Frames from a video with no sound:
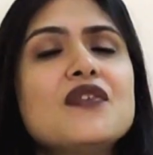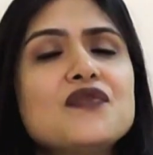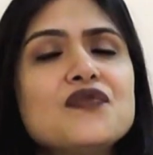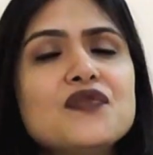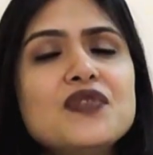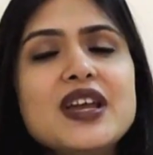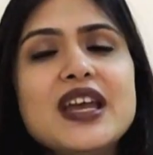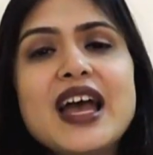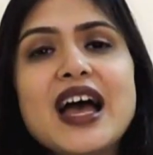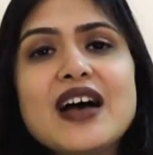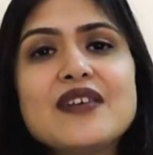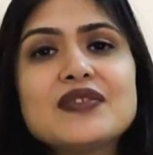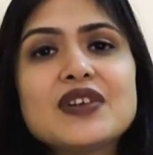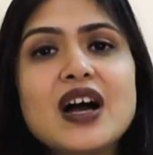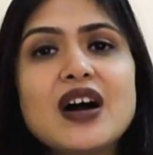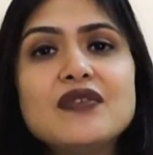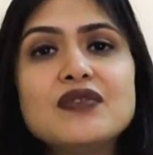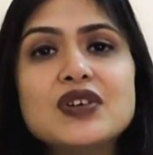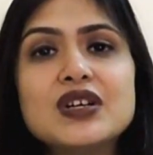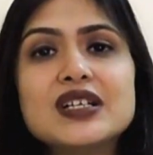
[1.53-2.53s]
We have
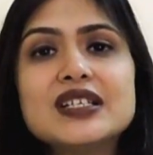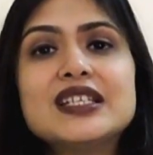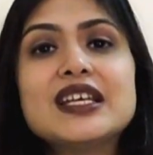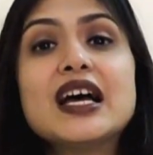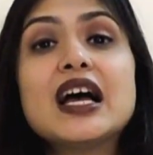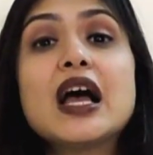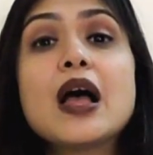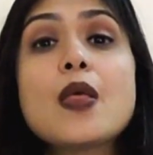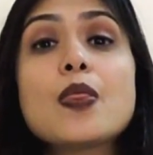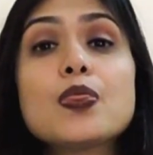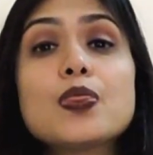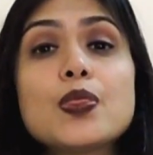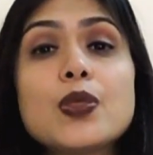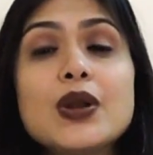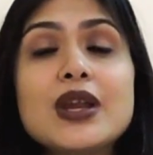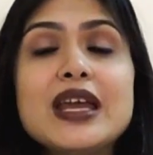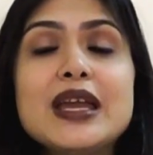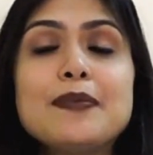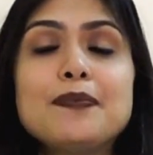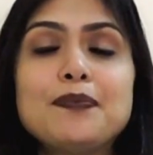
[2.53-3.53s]
covered
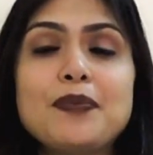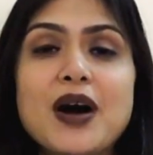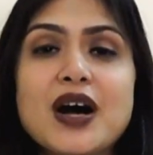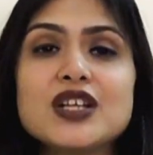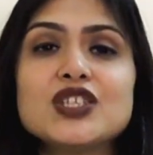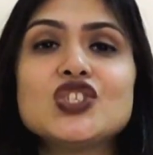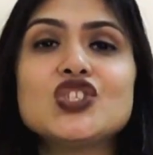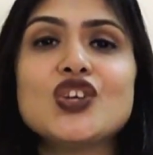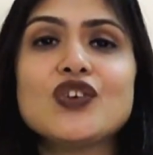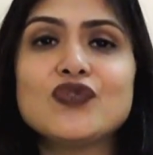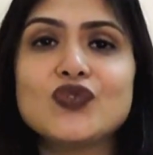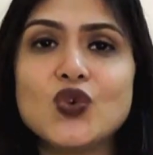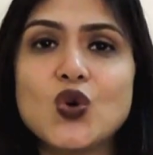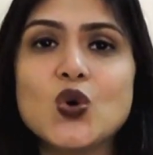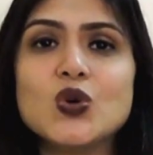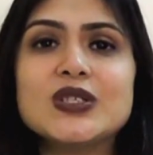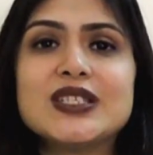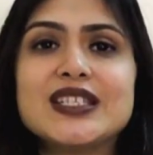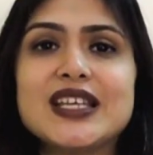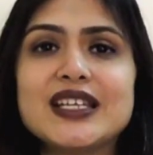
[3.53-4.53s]
3 parts of
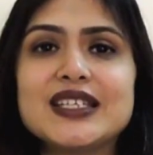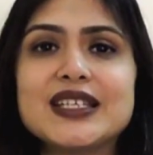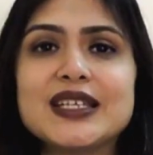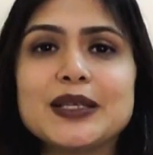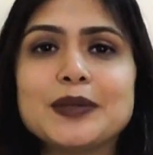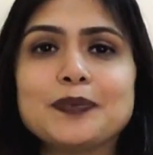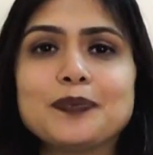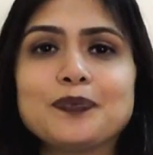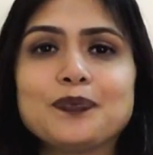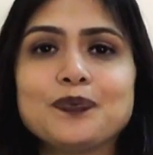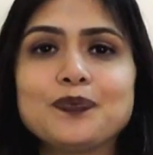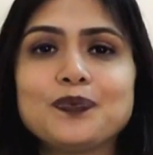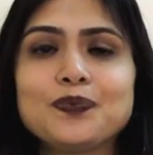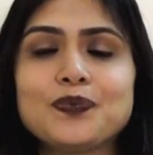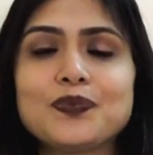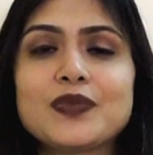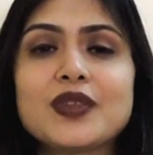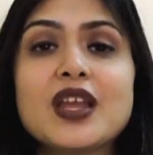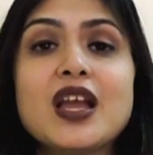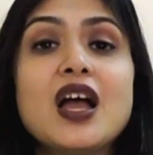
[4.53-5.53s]
goal setting.
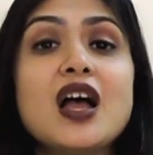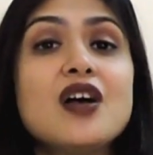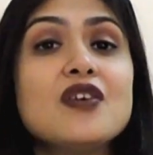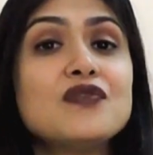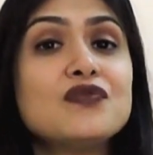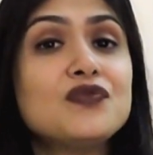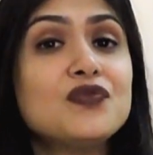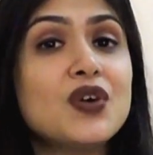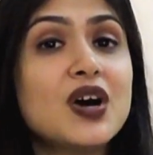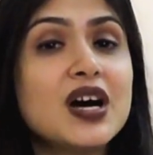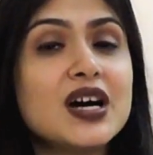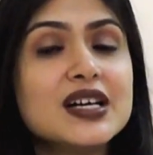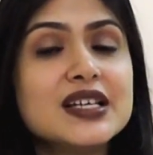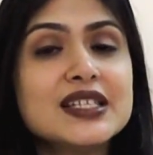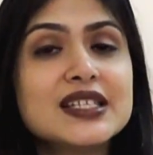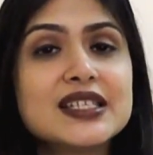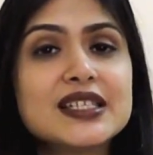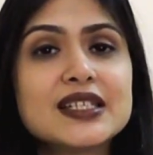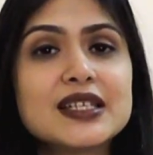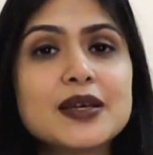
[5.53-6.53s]

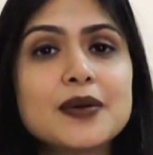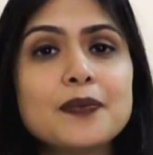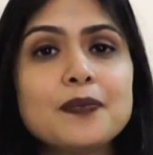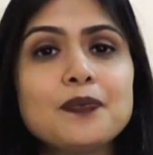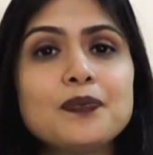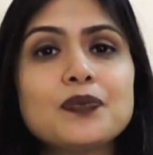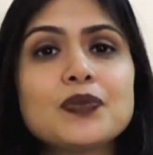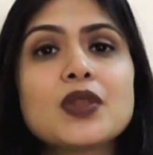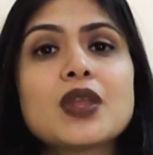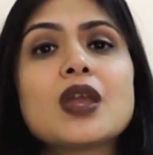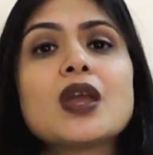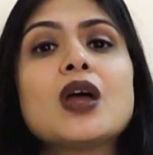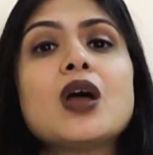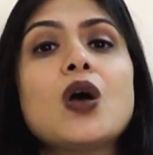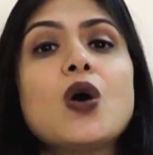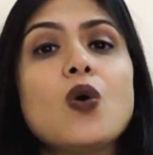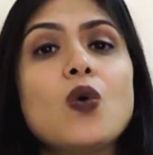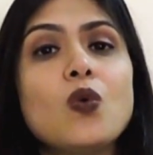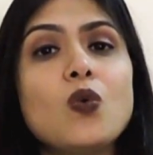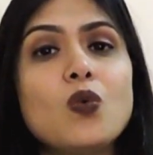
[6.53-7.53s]
First,
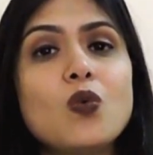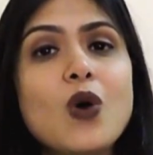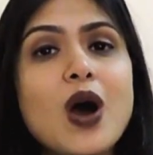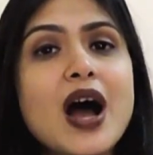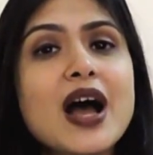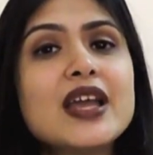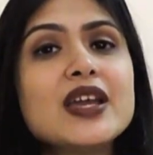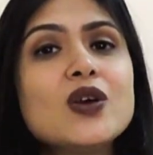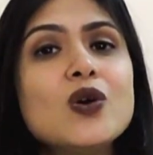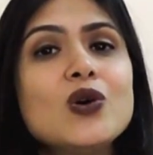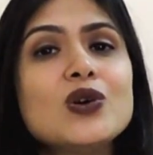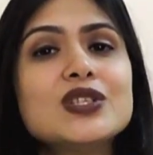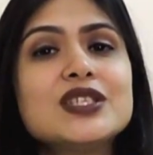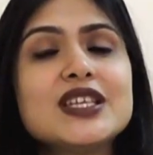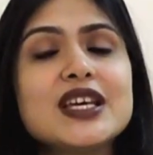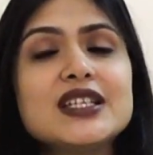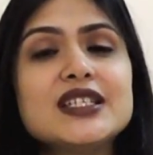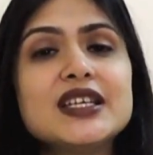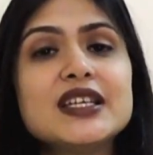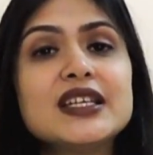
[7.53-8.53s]
why goal
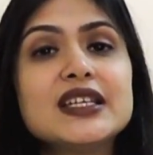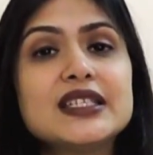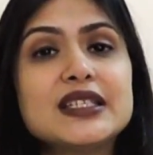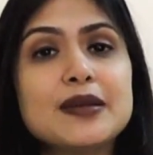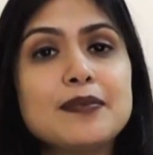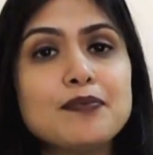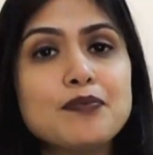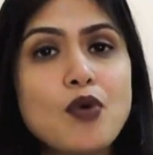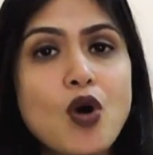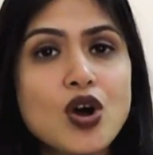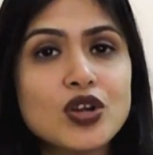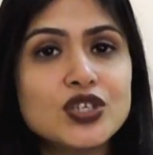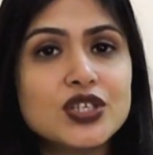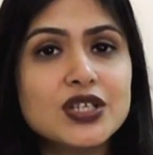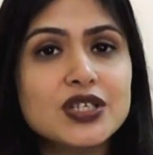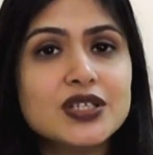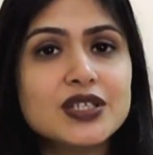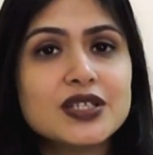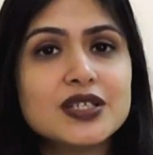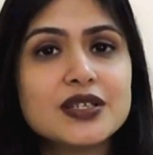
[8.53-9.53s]
setting is
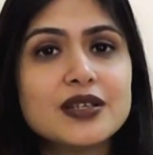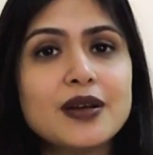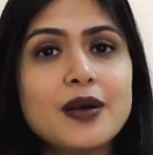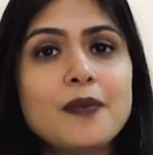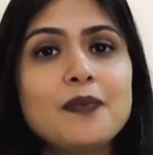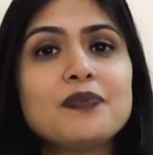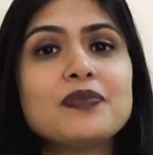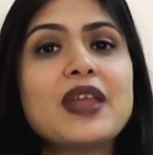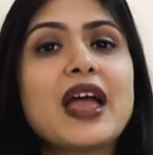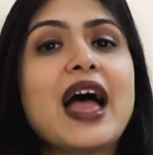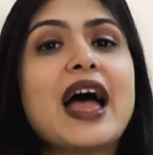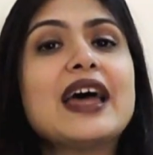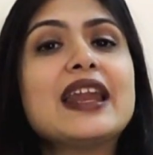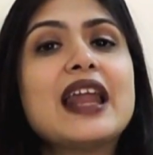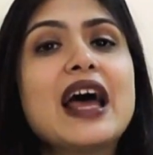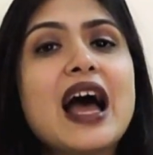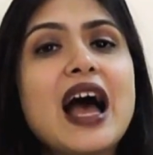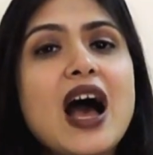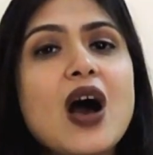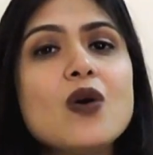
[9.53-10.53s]
important
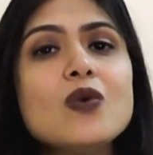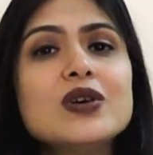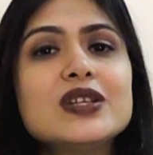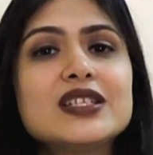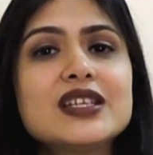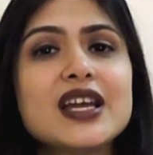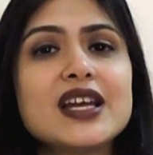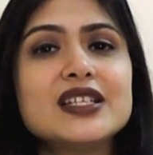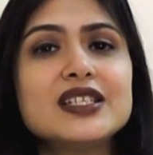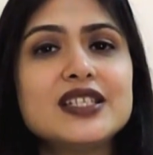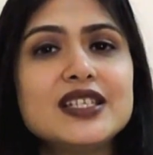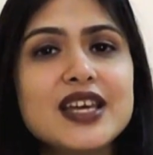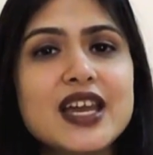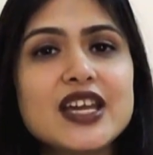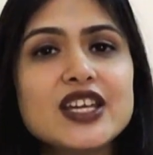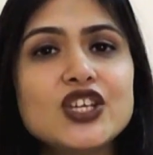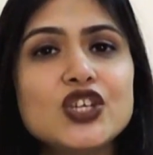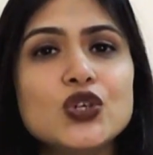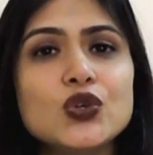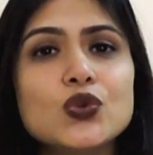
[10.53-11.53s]
and how it can
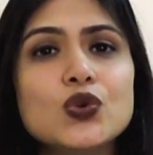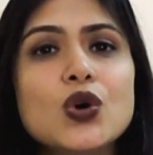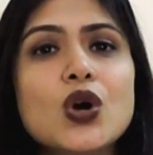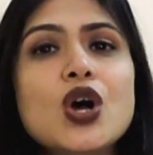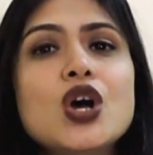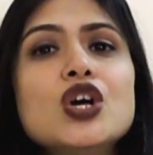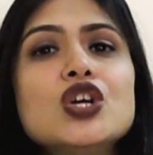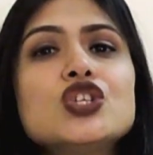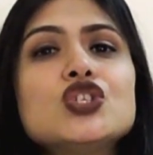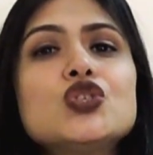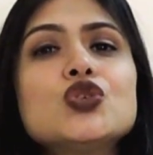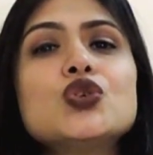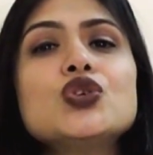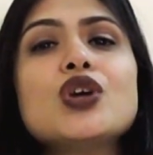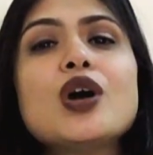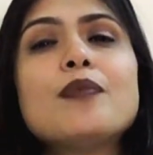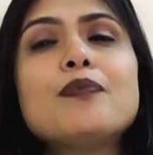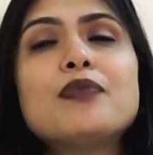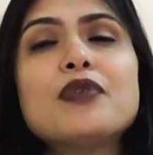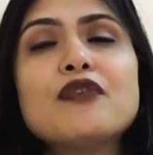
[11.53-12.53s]
take you to
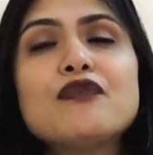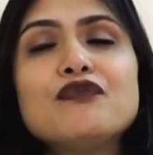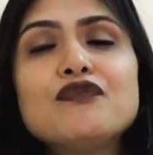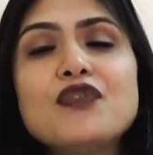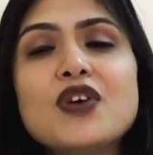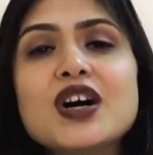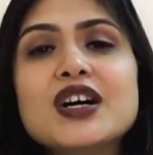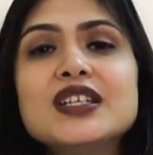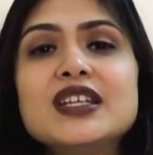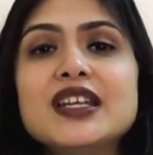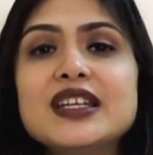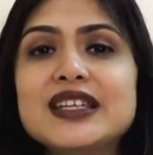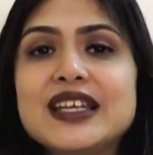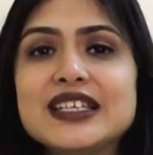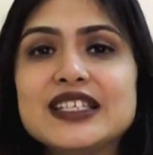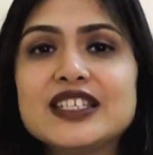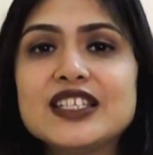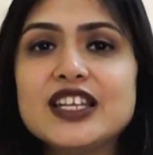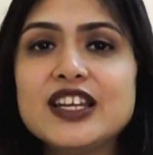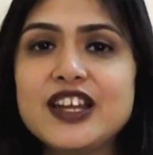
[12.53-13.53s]
your preferred
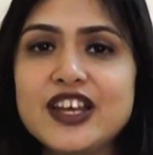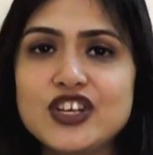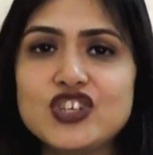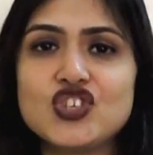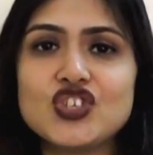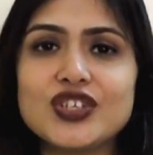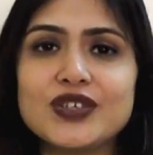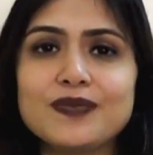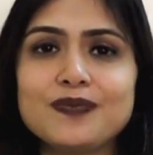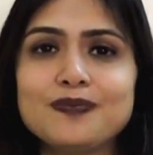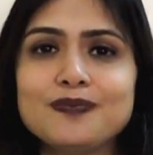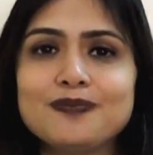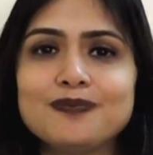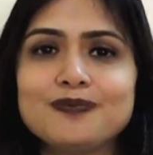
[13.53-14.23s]
destination.